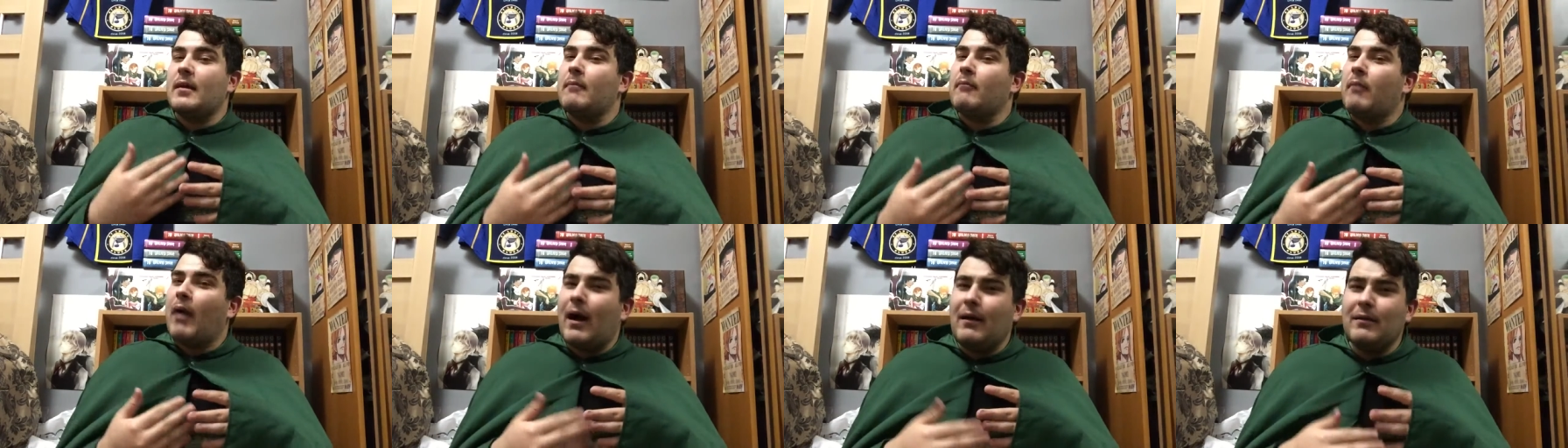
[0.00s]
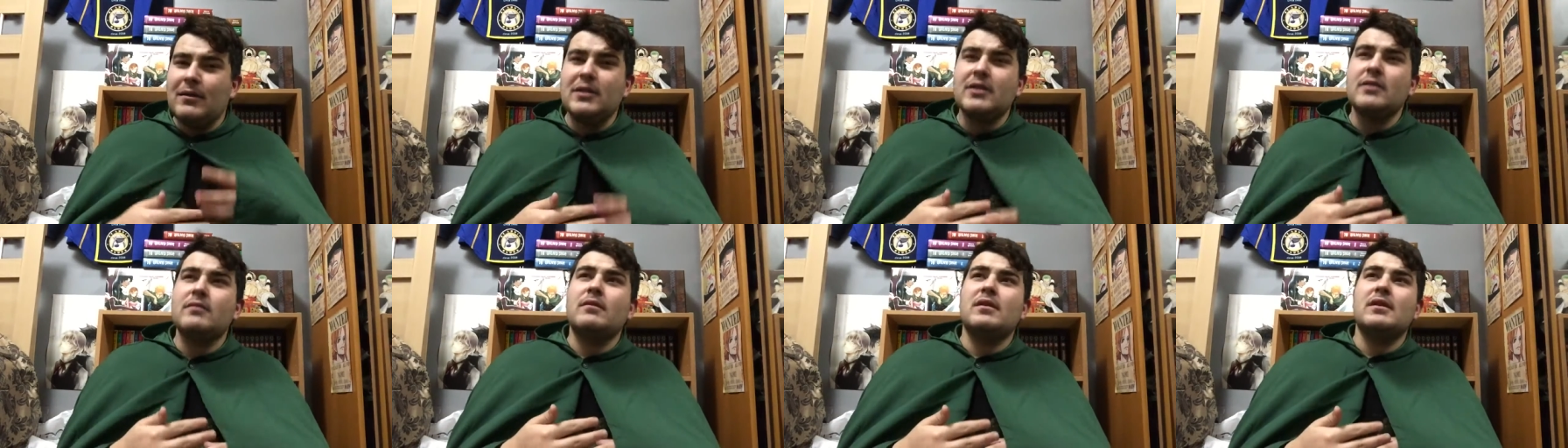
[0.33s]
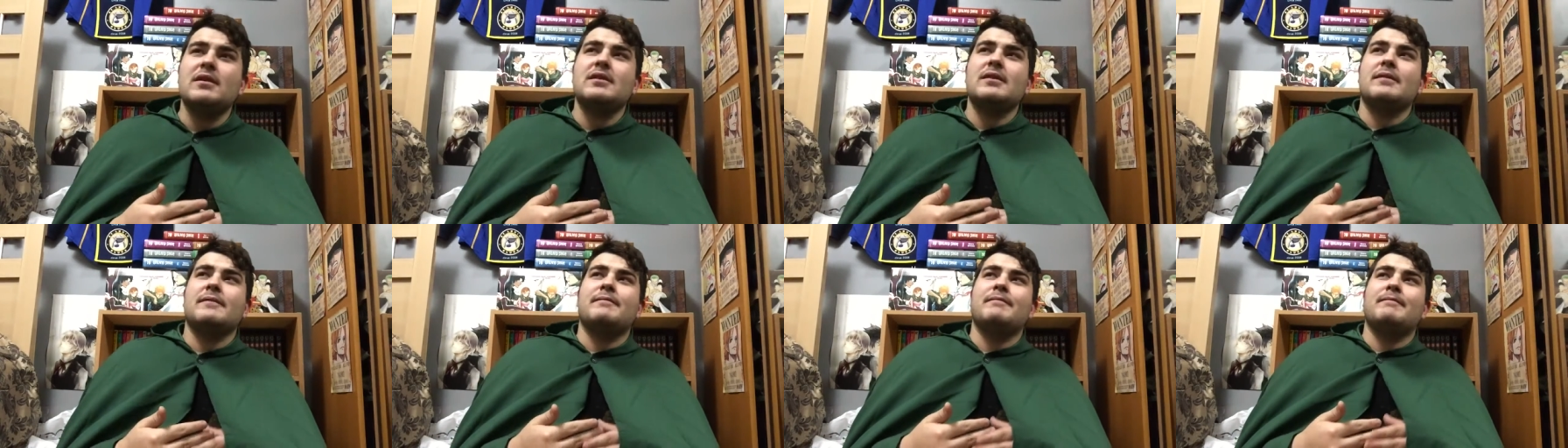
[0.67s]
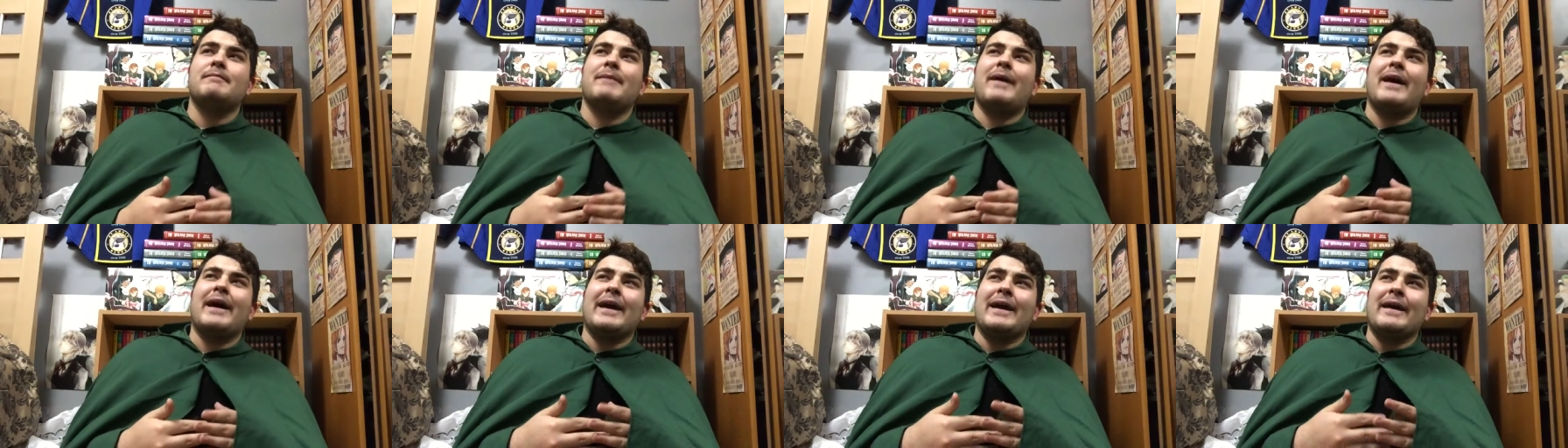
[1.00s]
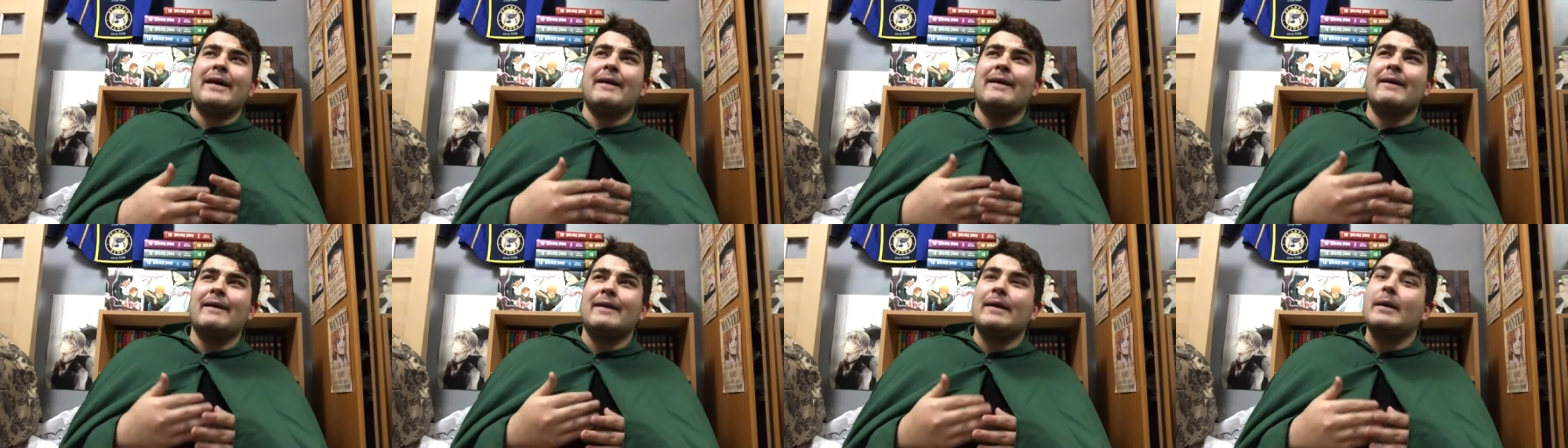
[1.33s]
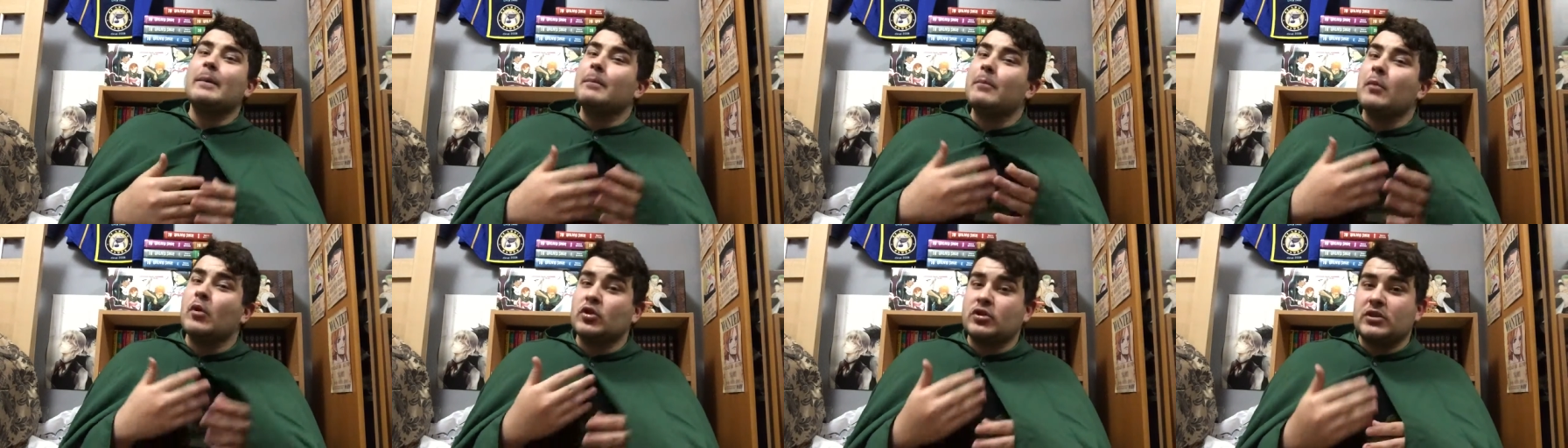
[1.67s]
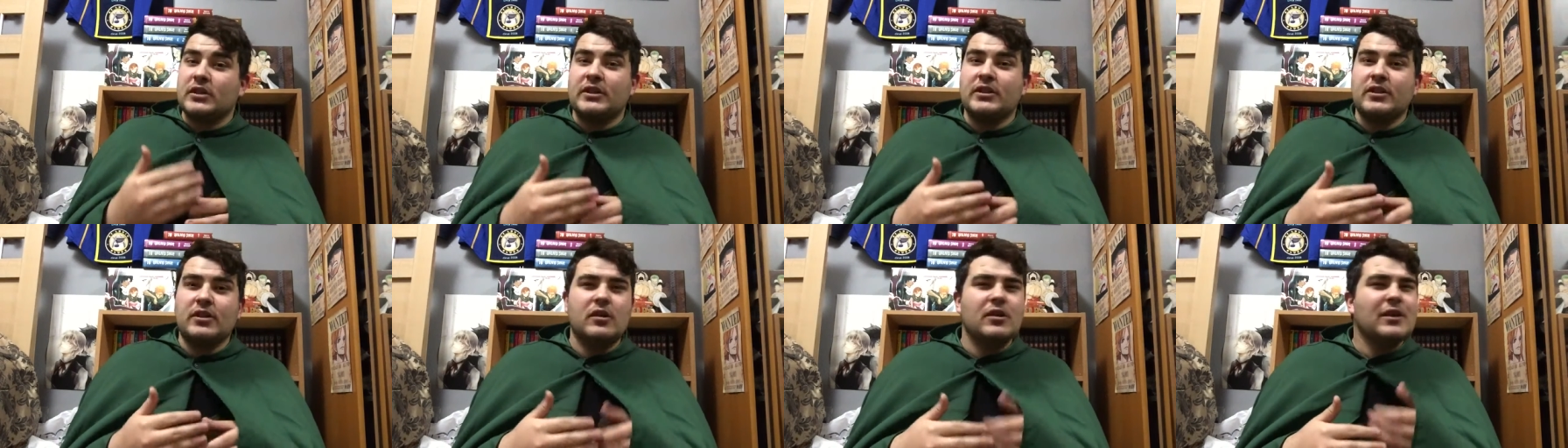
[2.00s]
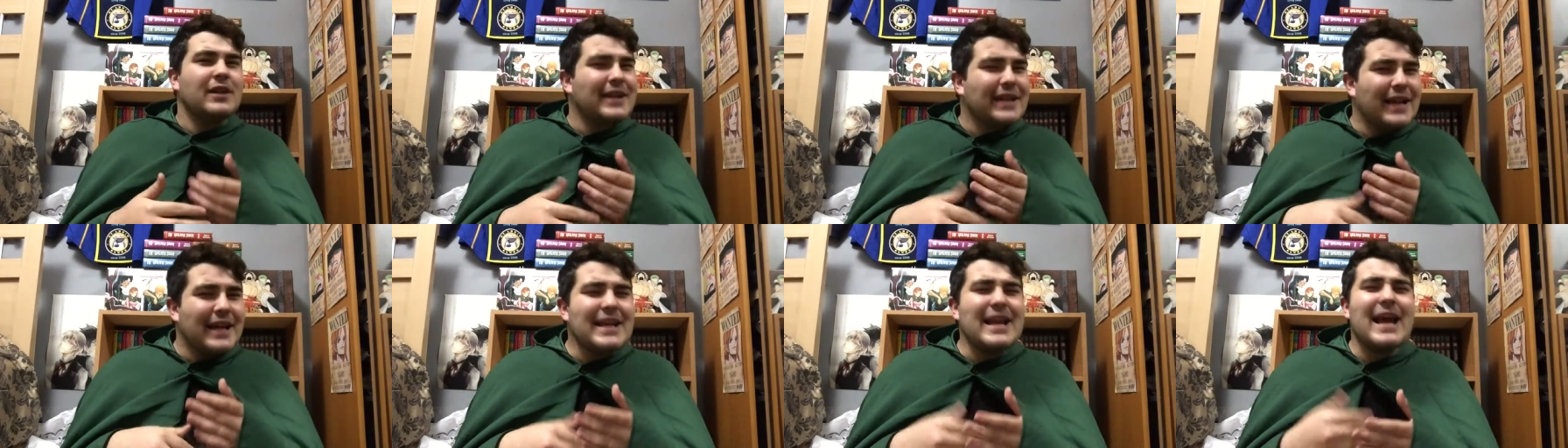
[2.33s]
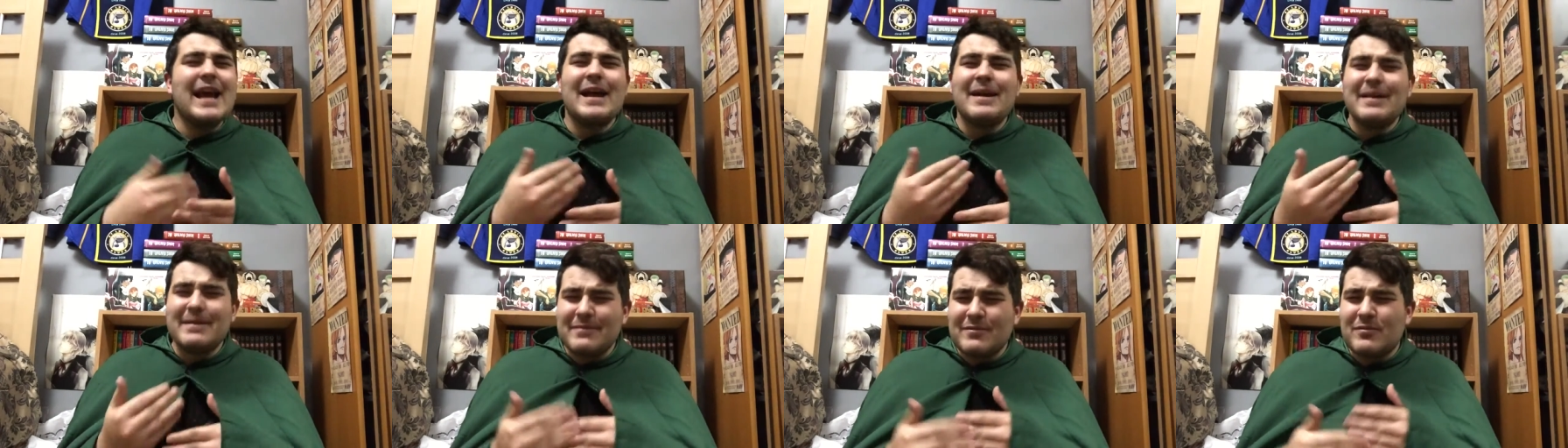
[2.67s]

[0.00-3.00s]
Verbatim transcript: probably one of the, my most, in, like yeah,